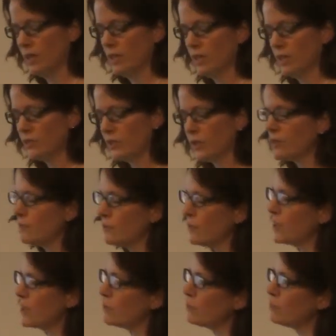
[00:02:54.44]
So I
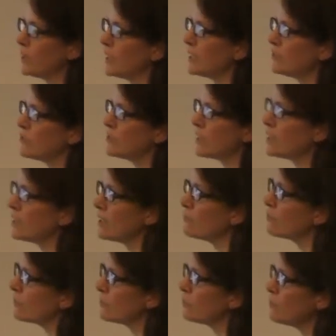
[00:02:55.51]
think it would be an interesting thing
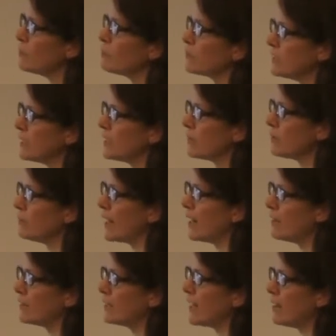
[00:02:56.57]
for people to hear
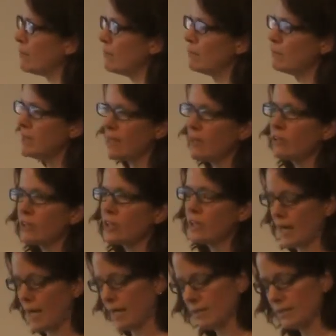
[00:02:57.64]
about and how maybe they could
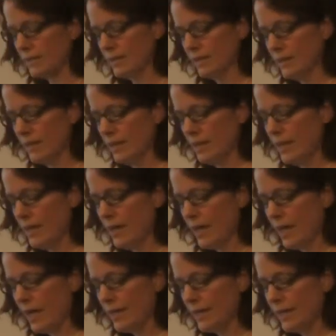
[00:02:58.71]
connect.
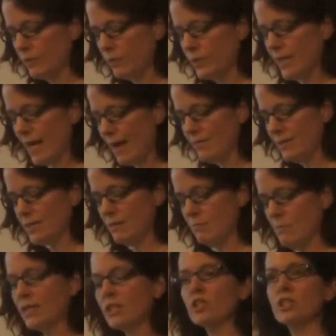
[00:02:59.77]
And then we haven't done
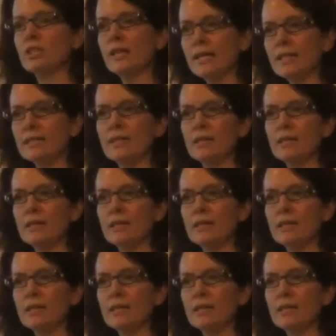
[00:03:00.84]
much lately on